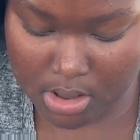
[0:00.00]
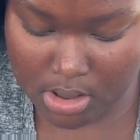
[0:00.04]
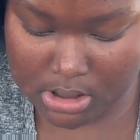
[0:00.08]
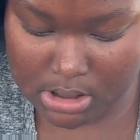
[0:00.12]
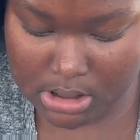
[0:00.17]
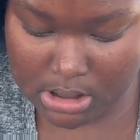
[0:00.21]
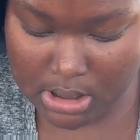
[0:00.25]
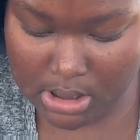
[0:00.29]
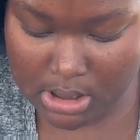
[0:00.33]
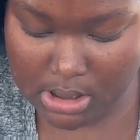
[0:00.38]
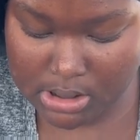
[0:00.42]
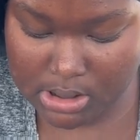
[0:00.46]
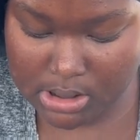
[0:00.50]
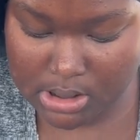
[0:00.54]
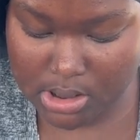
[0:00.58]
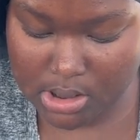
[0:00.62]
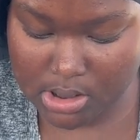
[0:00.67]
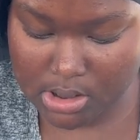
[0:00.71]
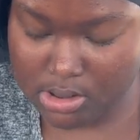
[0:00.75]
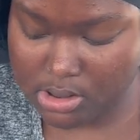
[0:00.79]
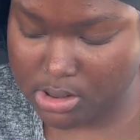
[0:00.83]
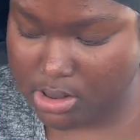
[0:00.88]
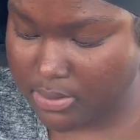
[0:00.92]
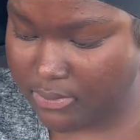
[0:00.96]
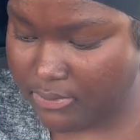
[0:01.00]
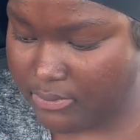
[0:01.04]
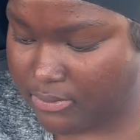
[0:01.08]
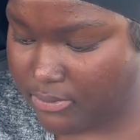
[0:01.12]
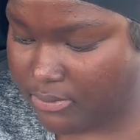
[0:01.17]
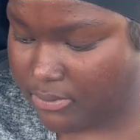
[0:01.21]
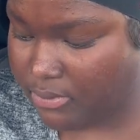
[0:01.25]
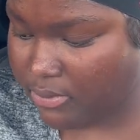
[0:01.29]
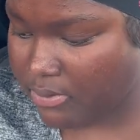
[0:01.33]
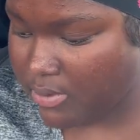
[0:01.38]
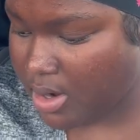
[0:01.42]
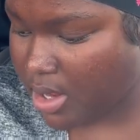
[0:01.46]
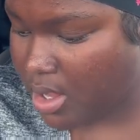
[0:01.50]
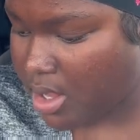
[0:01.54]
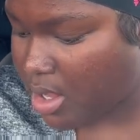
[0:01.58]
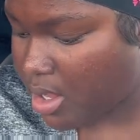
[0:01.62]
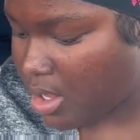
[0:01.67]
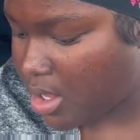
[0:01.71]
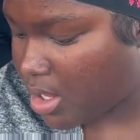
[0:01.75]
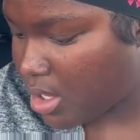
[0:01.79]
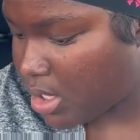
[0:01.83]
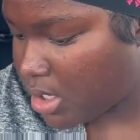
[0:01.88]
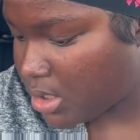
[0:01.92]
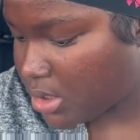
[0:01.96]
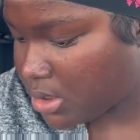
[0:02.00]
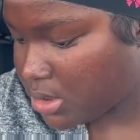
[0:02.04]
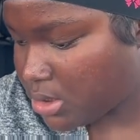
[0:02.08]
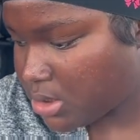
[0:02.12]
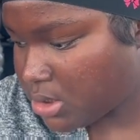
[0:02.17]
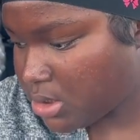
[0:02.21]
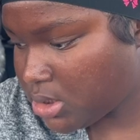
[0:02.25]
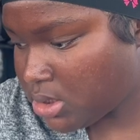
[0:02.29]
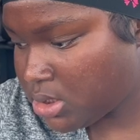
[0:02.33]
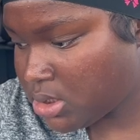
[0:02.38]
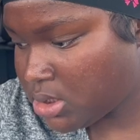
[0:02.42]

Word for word: chicken tenders and fries.